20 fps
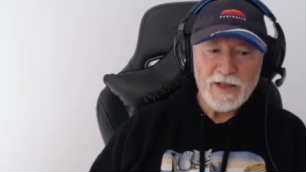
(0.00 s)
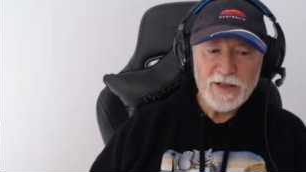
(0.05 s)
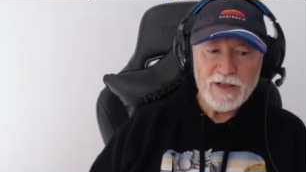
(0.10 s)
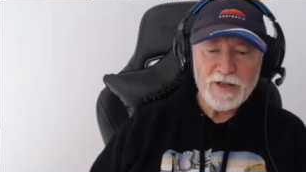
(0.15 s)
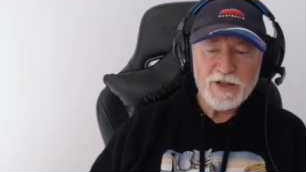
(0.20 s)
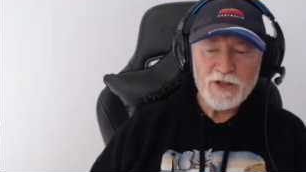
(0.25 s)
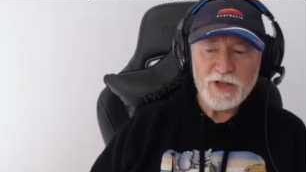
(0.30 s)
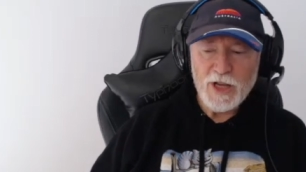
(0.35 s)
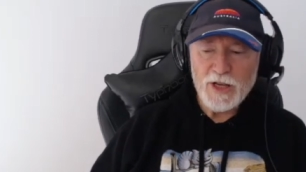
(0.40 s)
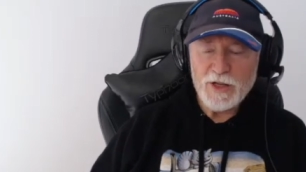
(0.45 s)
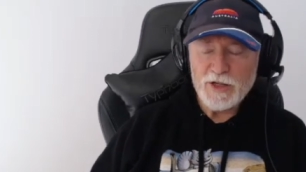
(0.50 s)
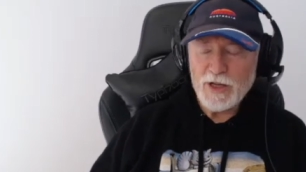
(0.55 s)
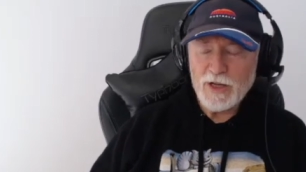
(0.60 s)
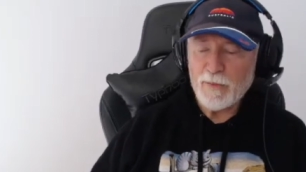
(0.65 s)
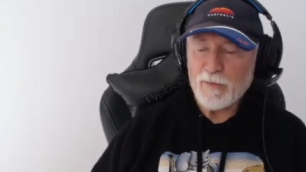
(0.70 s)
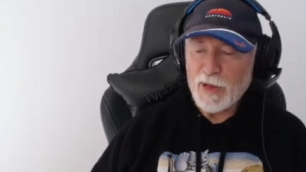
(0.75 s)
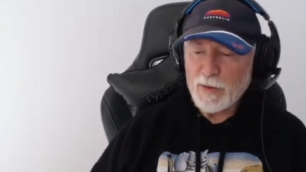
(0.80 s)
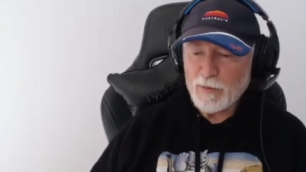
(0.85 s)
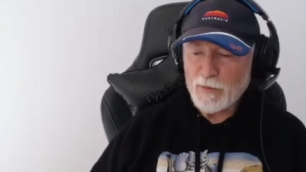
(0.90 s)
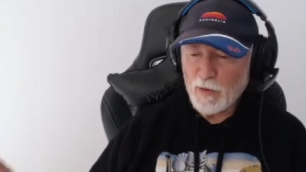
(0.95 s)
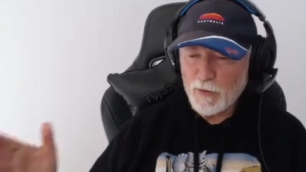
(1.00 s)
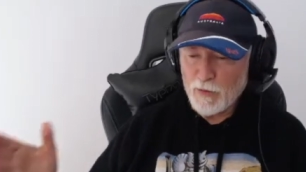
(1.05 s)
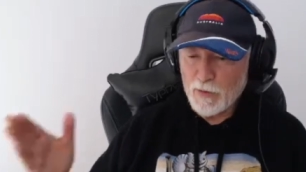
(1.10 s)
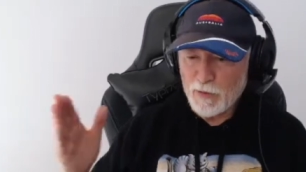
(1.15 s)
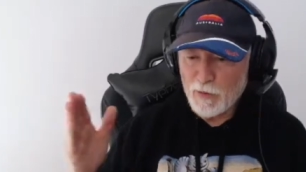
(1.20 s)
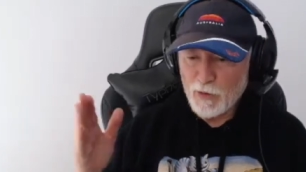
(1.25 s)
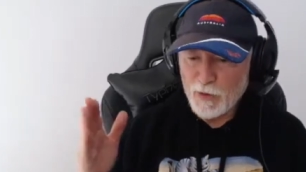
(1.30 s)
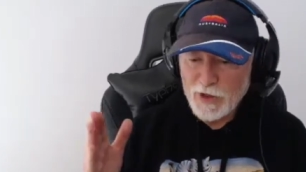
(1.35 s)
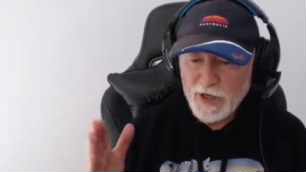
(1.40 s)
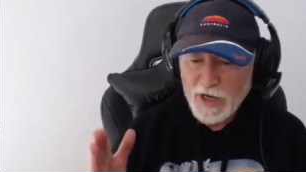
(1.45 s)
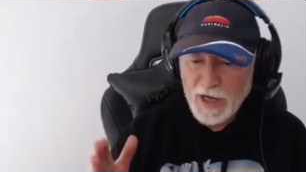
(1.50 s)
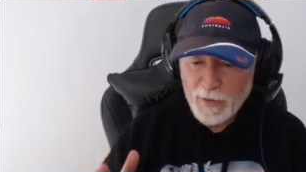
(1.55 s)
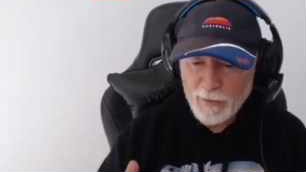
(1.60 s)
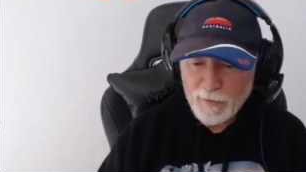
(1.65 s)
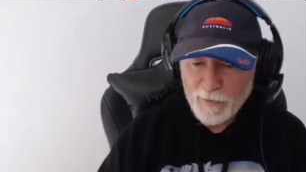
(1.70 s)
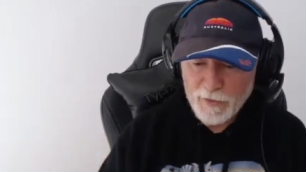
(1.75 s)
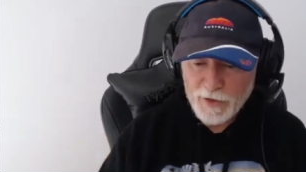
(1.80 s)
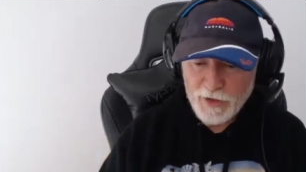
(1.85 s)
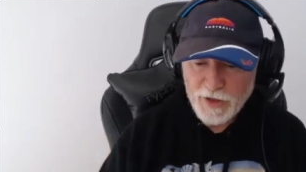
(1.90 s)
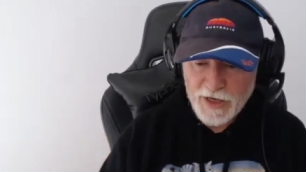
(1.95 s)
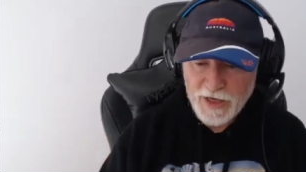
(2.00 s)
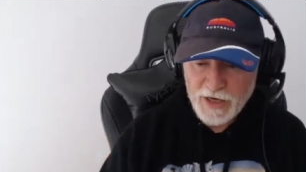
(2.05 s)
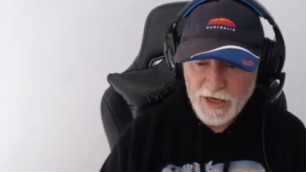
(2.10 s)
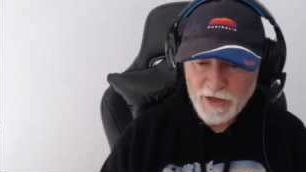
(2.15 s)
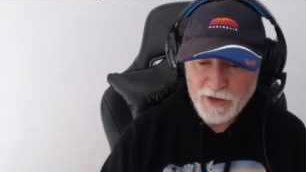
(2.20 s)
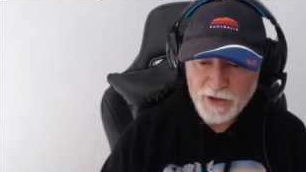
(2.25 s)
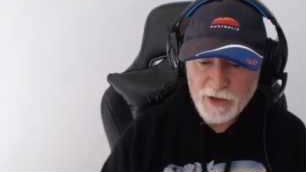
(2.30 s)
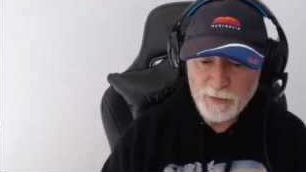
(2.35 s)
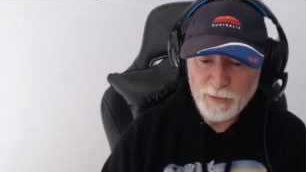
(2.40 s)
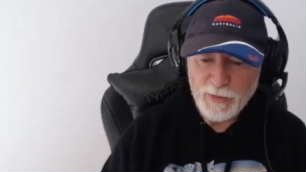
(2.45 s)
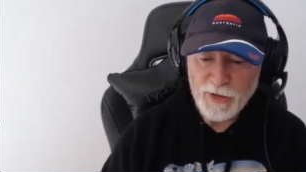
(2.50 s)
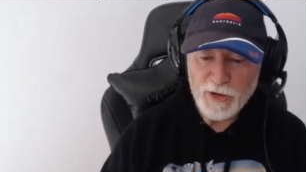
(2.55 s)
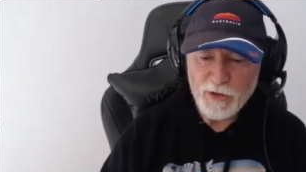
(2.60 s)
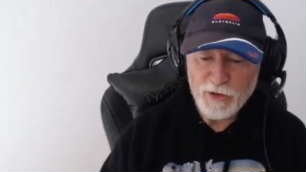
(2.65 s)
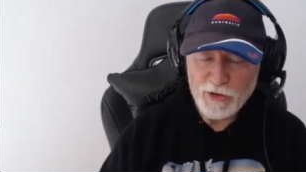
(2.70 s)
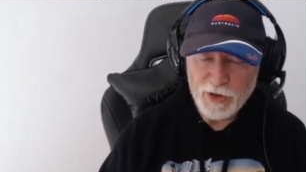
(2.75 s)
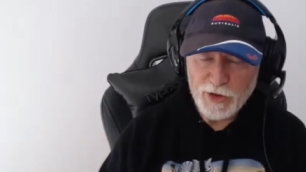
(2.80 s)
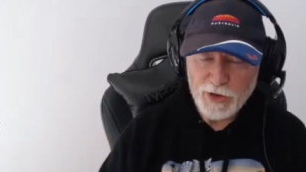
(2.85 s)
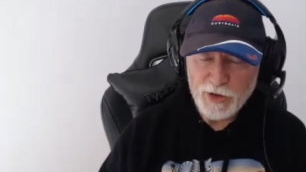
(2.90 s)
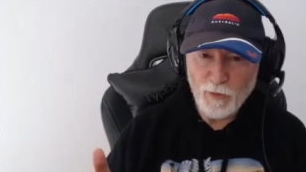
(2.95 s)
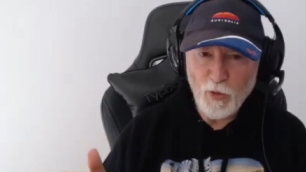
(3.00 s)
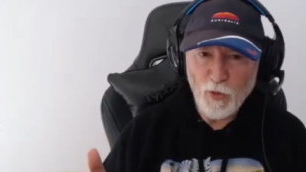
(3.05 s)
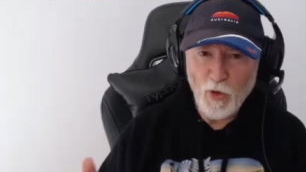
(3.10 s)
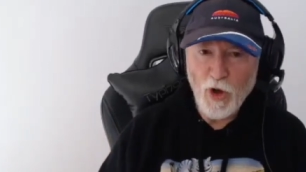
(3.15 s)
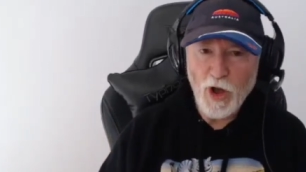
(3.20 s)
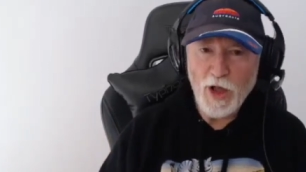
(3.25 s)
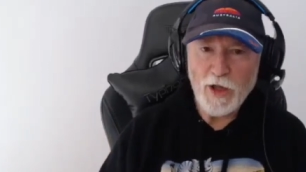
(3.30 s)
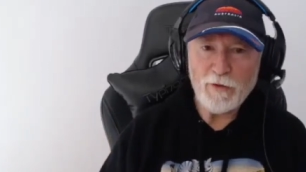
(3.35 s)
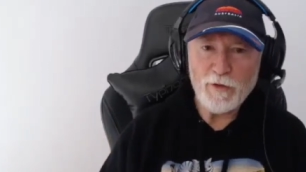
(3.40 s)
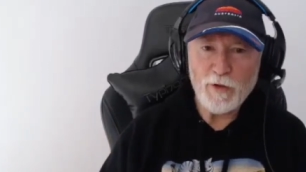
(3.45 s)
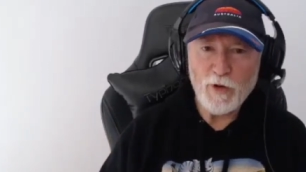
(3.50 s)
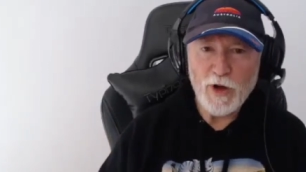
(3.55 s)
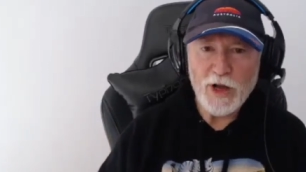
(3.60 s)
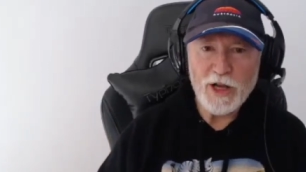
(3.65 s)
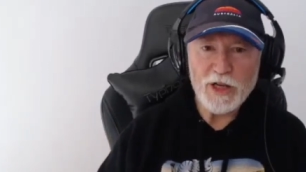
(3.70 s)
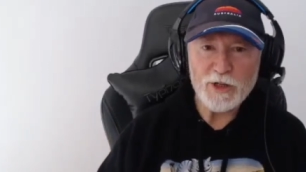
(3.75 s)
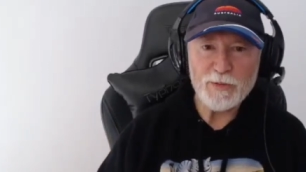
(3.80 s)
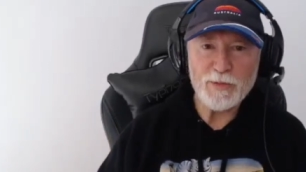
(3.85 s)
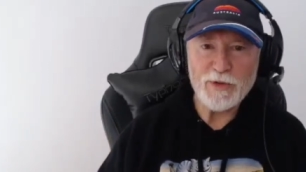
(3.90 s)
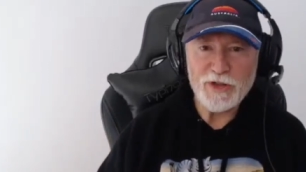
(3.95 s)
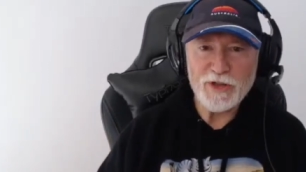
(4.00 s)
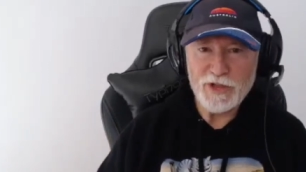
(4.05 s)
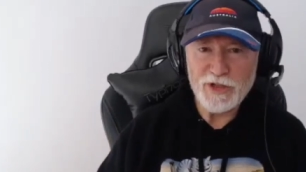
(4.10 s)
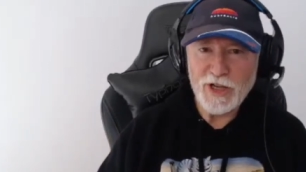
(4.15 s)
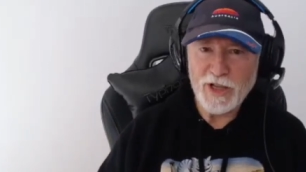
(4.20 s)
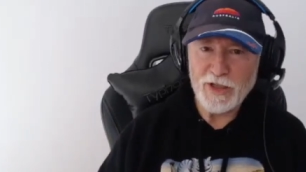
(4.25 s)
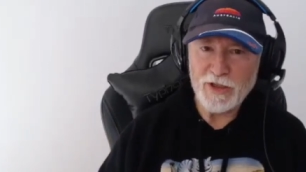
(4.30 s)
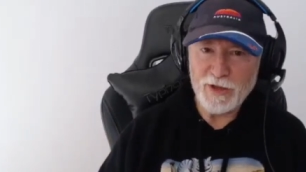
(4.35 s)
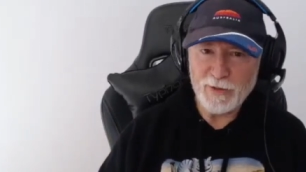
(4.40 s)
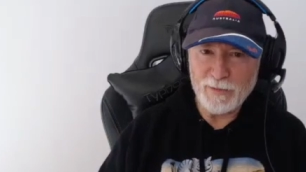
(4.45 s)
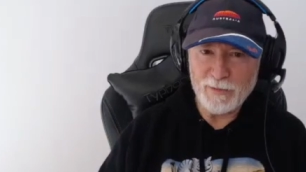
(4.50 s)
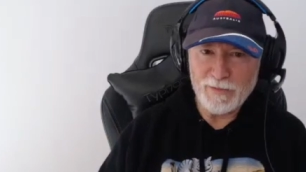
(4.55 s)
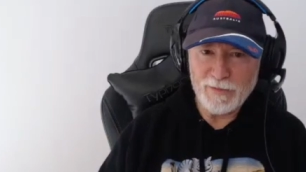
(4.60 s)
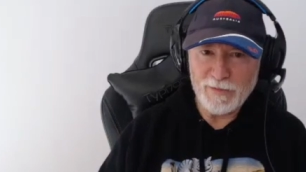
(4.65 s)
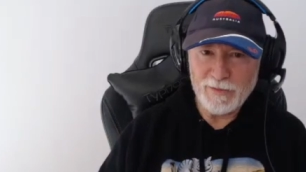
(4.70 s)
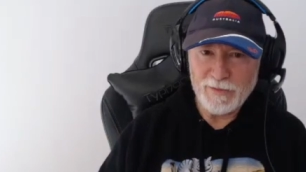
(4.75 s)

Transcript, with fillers: so, some people would come to counseling because their wife or husband sent them